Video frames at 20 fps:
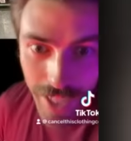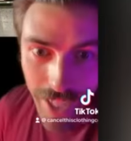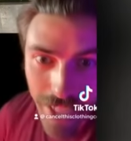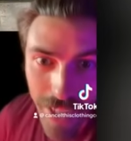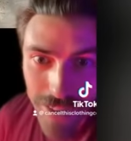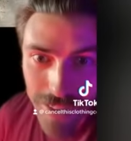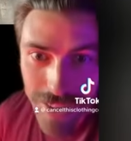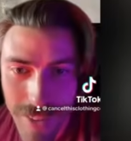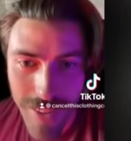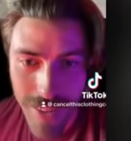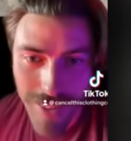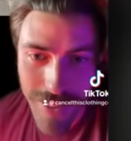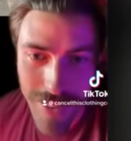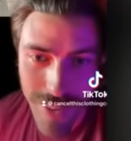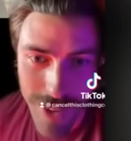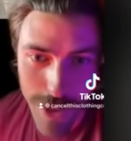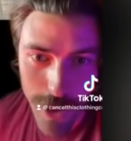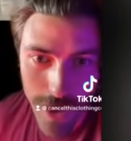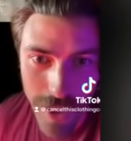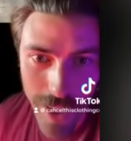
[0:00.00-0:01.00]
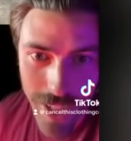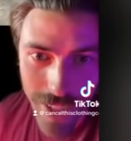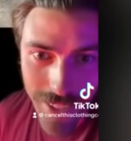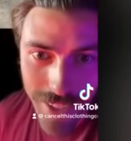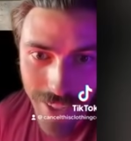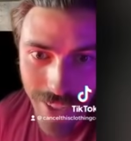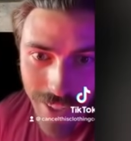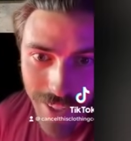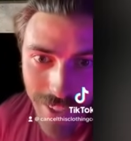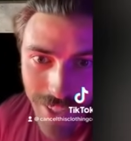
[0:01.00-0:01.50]
and sort of
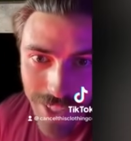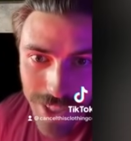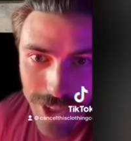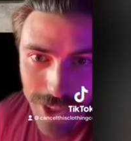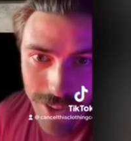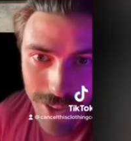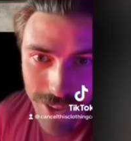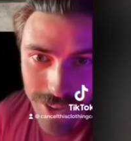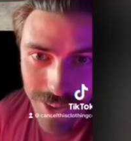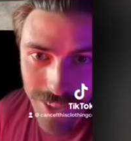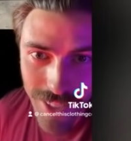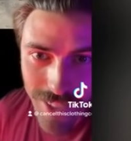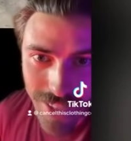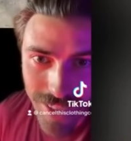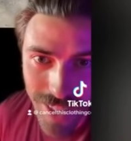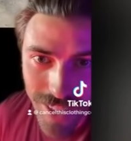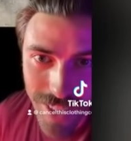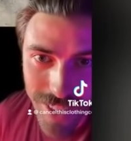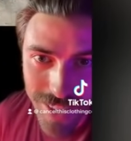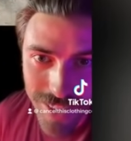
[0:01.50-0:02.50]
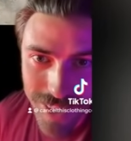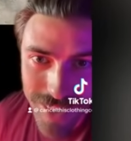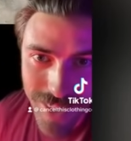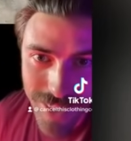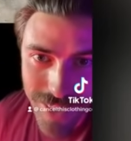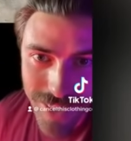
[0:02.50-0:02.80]
demonstrating the lack of actual